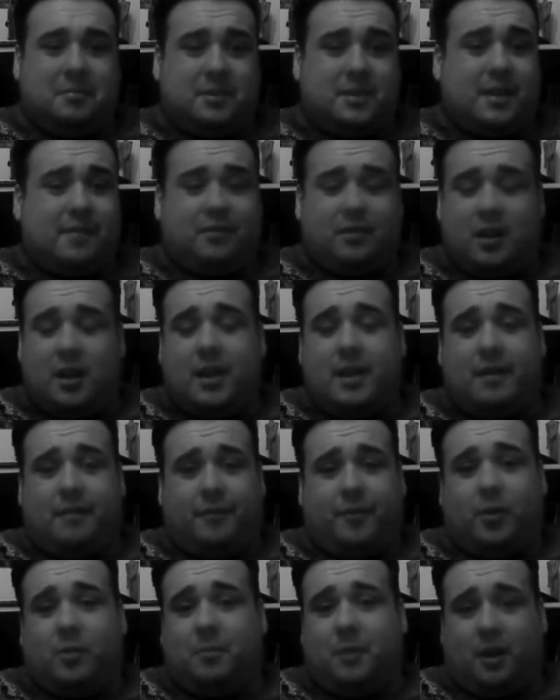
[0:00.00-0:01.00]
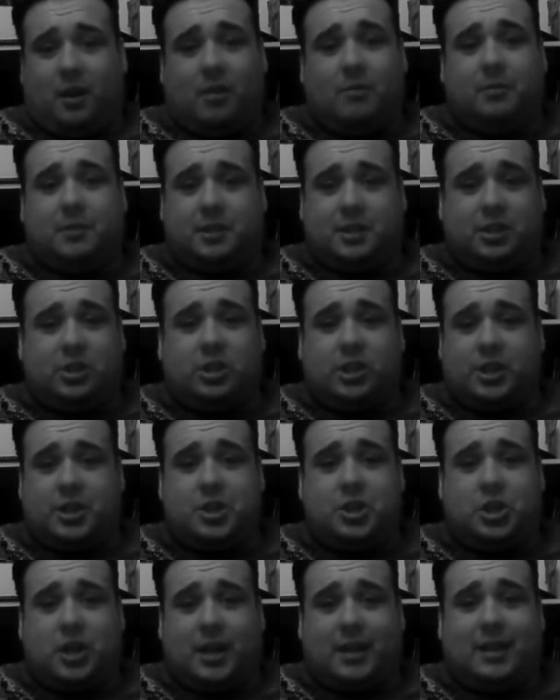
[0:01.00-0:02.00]
definitely a film that I would
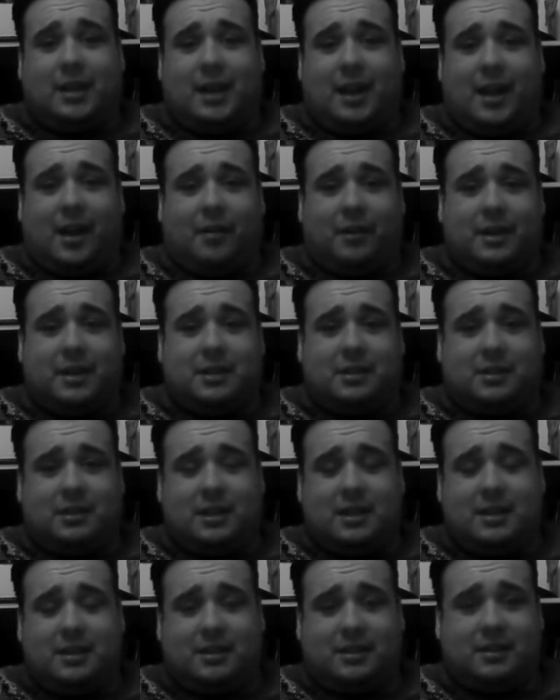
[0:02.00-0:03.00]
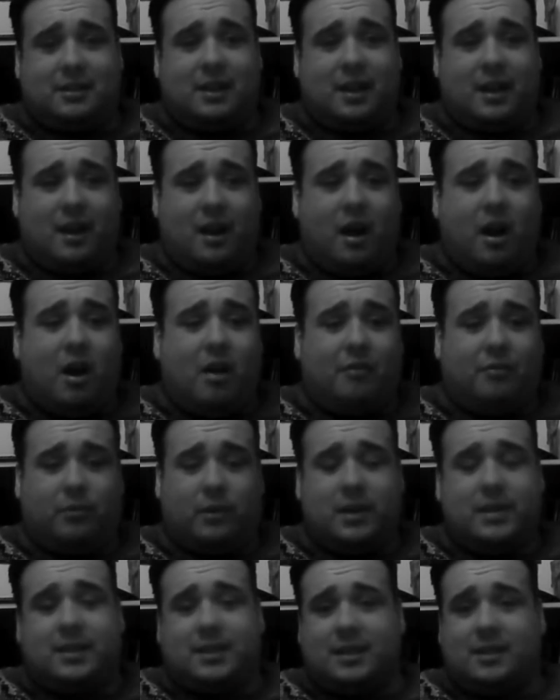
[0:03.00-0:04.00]
suggest checking out. It's a
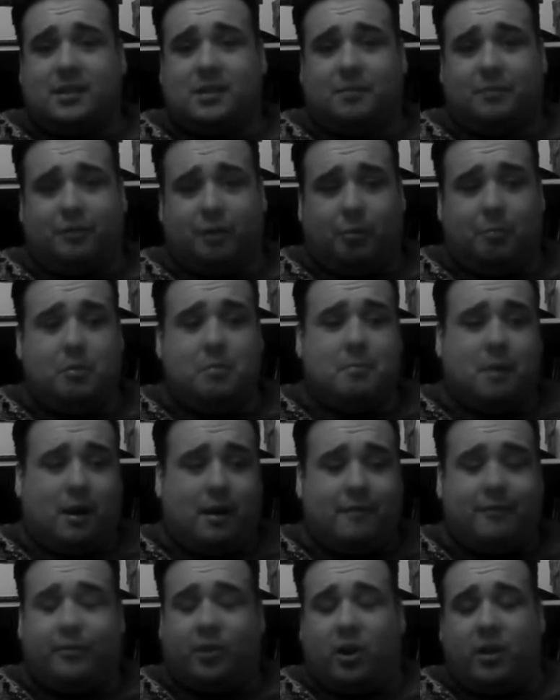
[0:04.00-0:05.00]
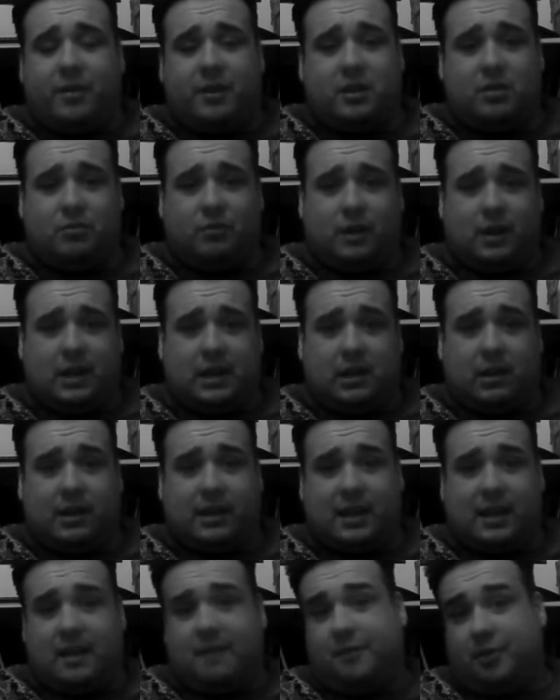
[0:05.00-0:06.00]
halfway decent film. You might find that you really
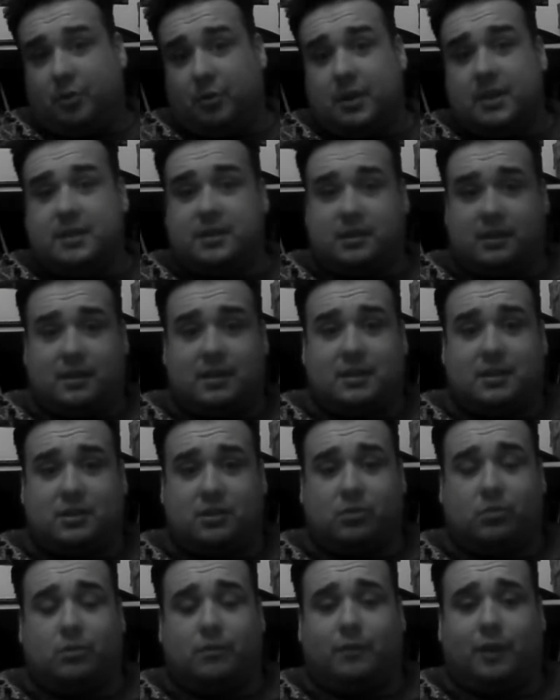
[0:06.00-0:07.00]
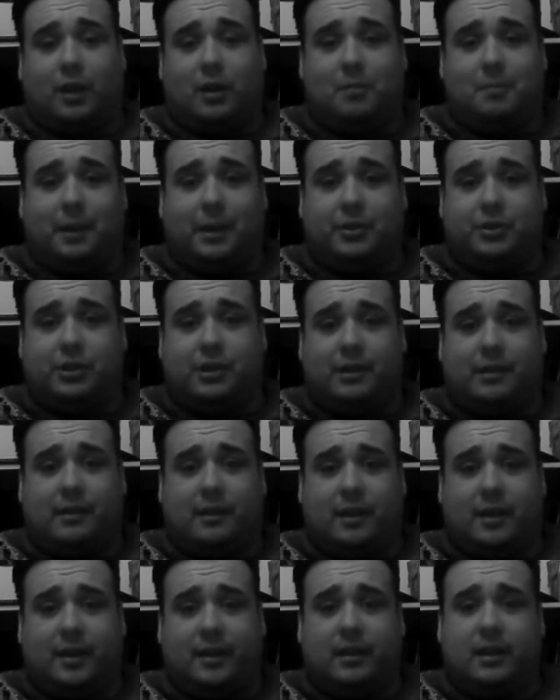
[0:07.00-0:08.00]
like it if you're into this sort of low-budget
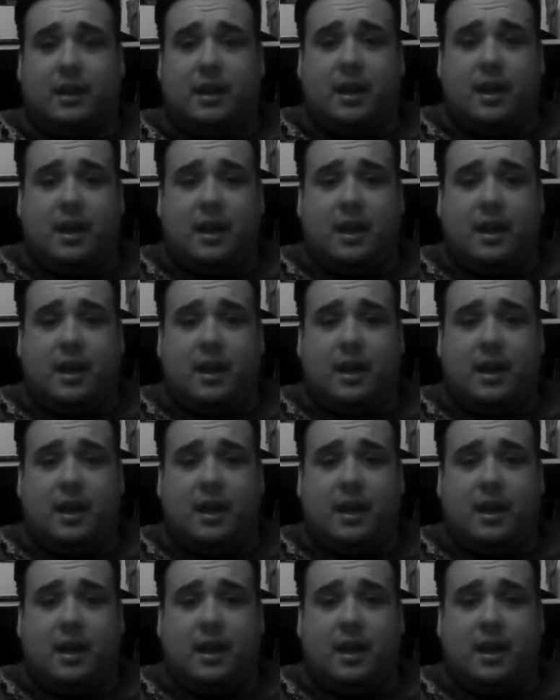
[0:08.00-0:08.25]
thing.